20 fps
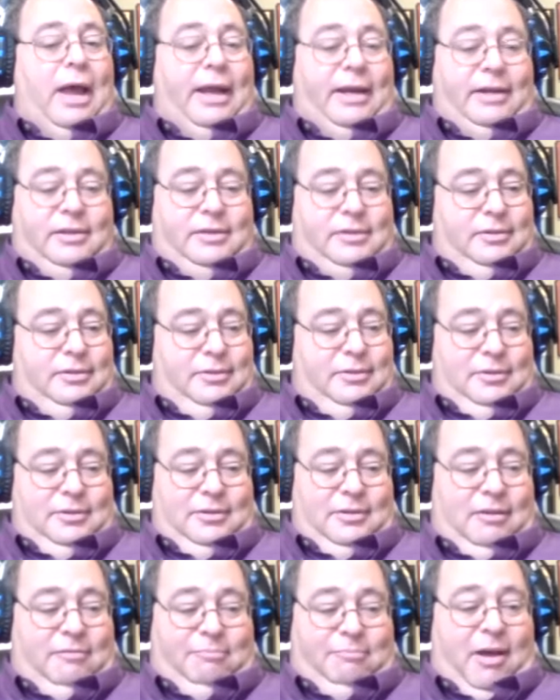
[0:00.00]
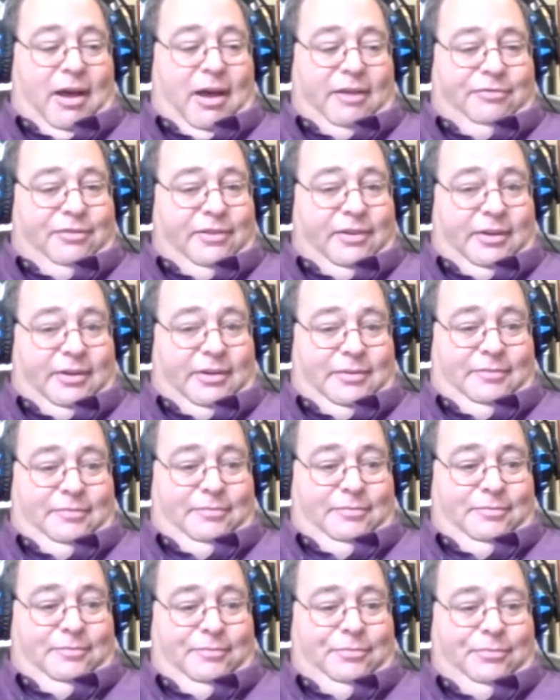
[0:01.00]
effective. He will charge
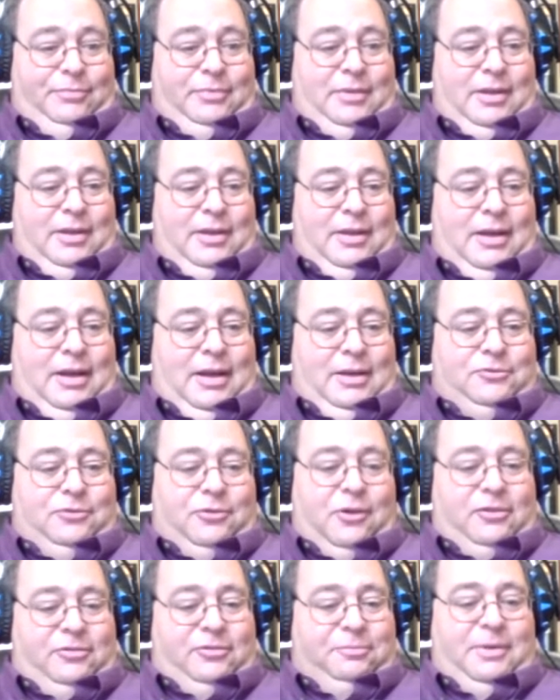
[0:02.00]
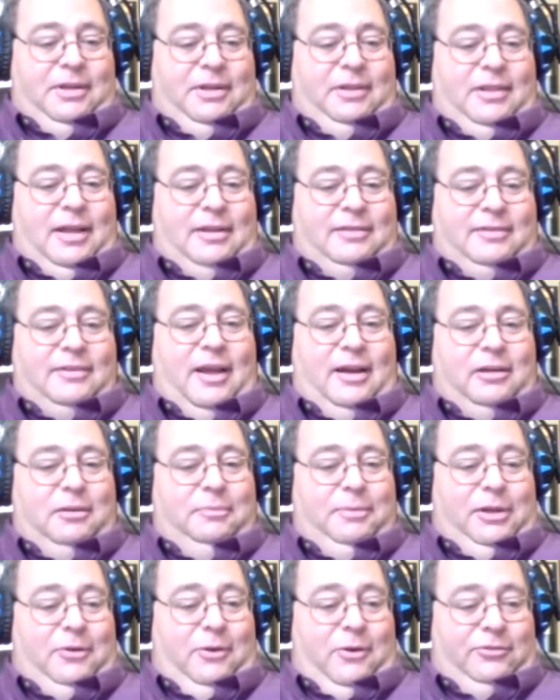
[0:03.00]
much less and be much
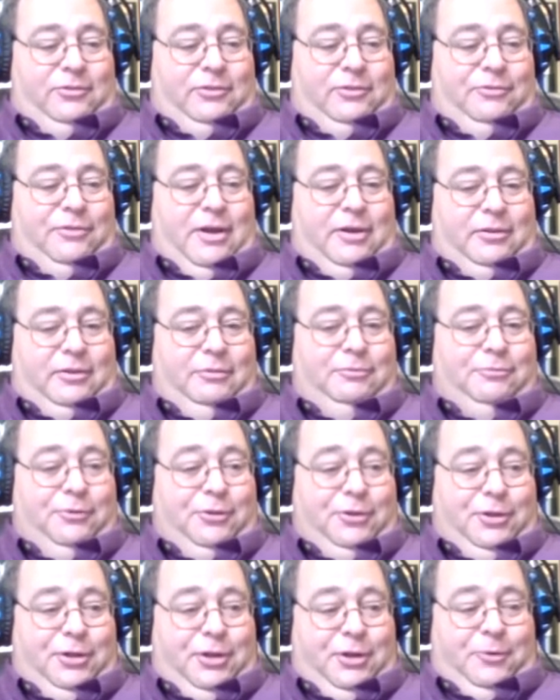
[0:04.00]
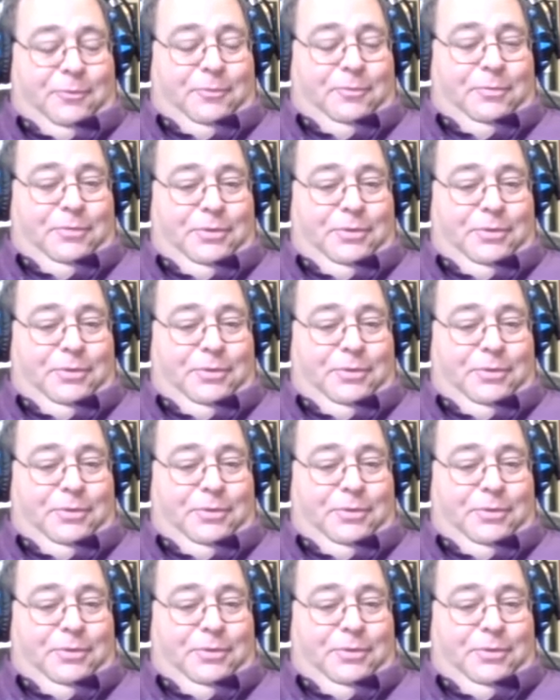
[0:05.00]
more familiar with the process.